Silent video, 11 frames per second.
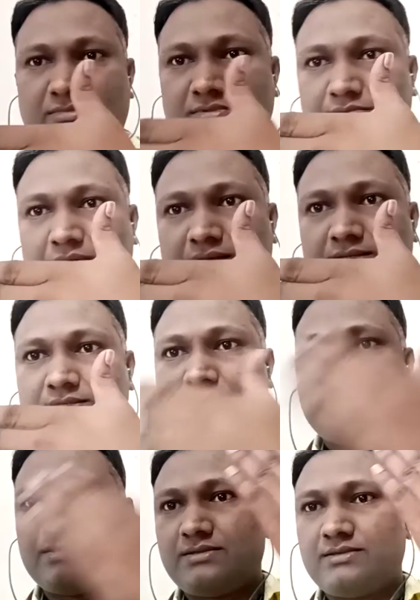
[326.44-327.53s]
masks,
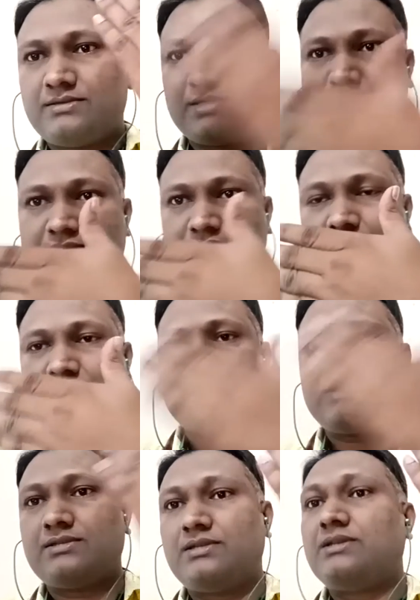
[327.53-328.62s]
surgical
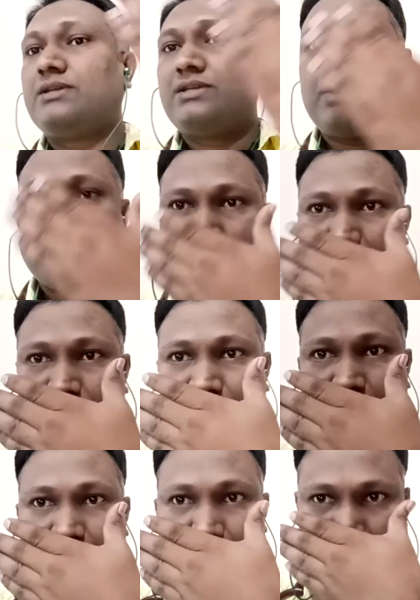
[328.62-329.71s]
mask. You don't have
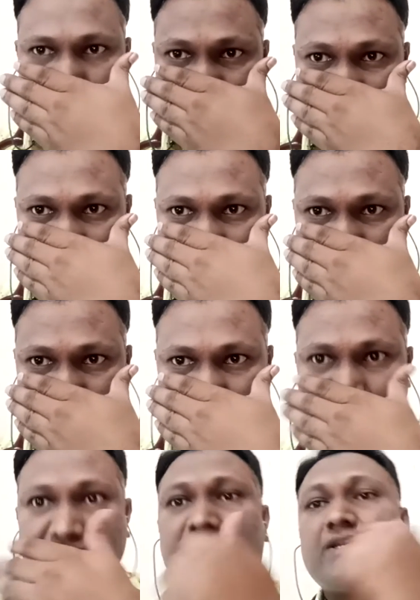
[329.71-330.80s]
anything, use the kerchief.
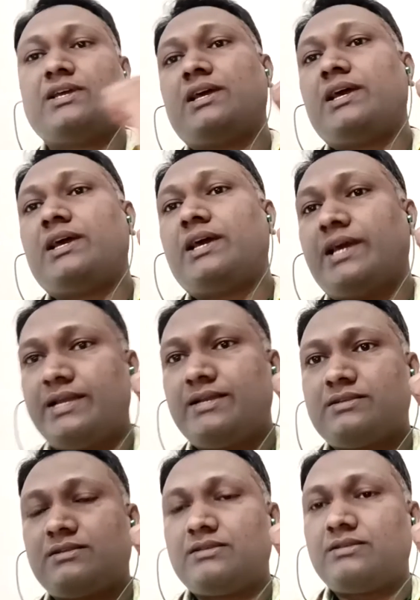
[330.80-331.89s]

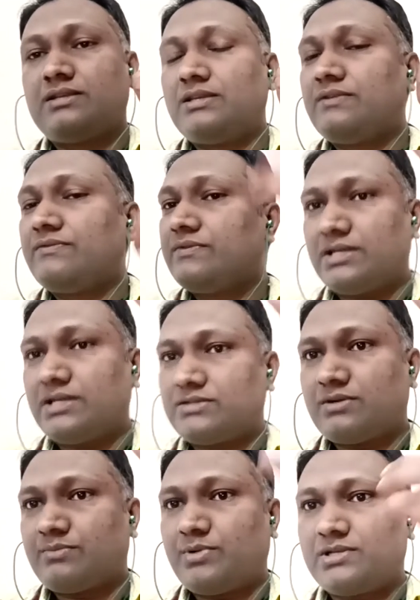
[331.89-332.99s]
And even that is
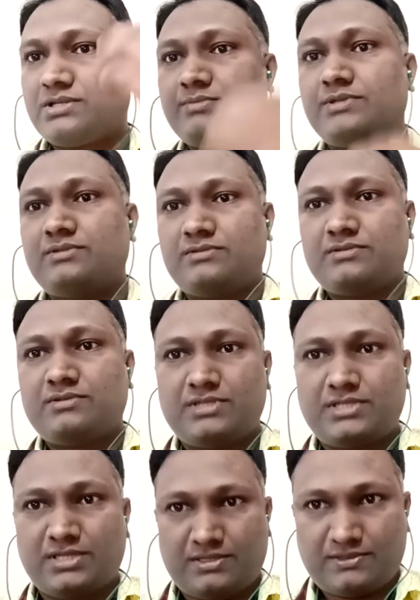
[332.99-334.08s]
not possible, see,